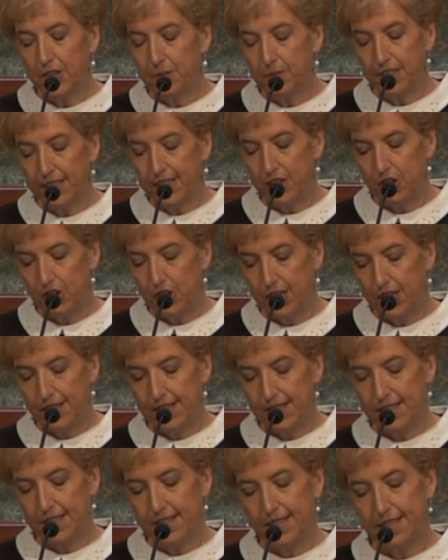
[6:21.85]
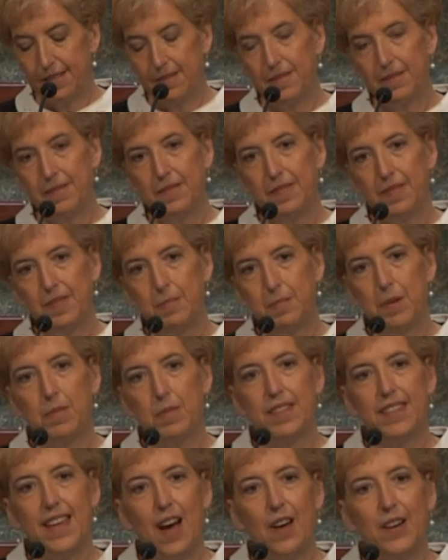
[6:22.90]
to release Jesus, but
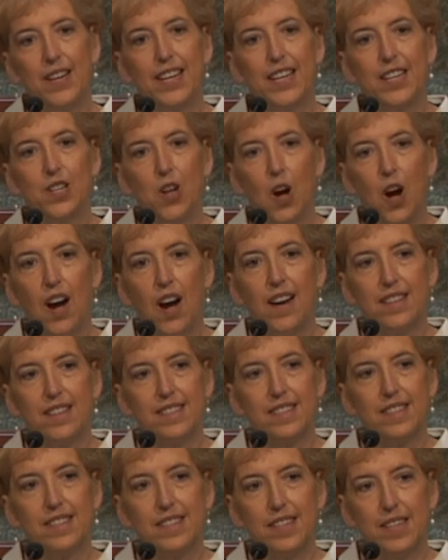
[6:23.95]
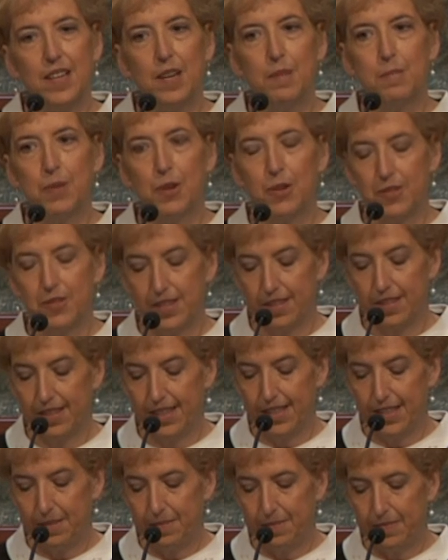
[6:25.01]
without any cost to him
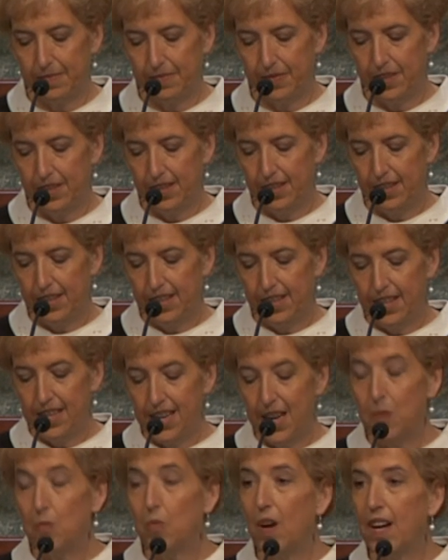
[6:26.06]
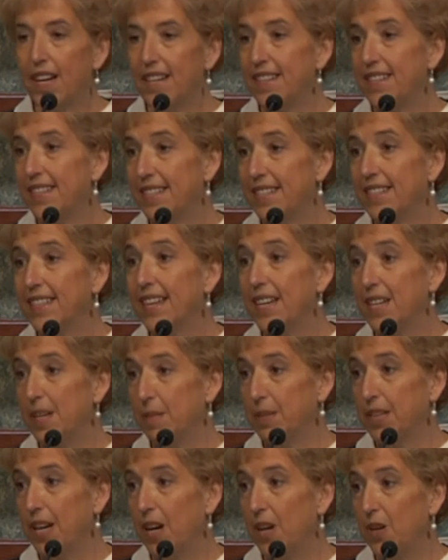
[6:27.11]
personally. He wanted to let
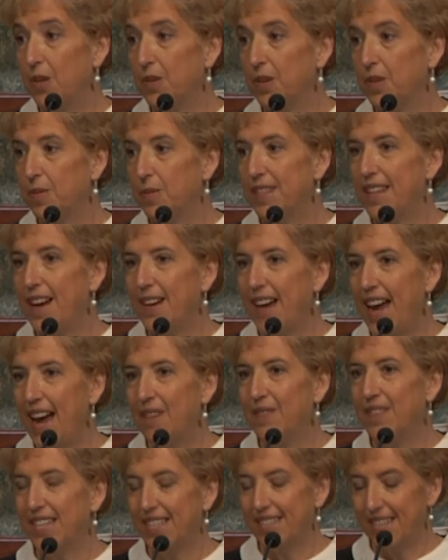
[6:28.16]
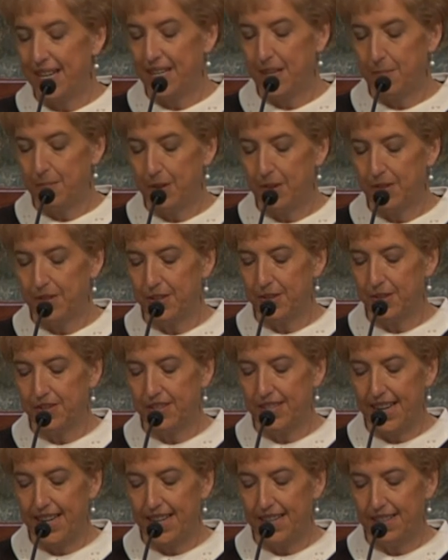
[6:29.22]
him go without having to take a personal
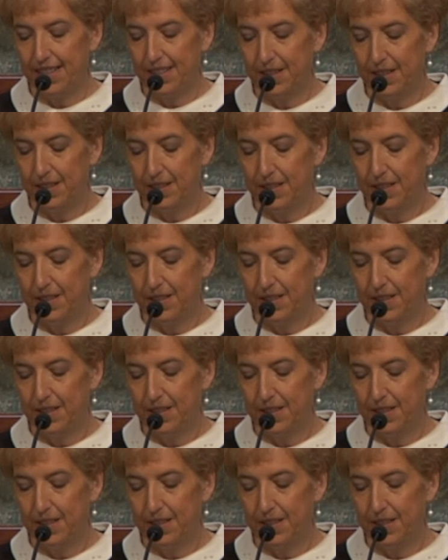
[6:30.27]
stand.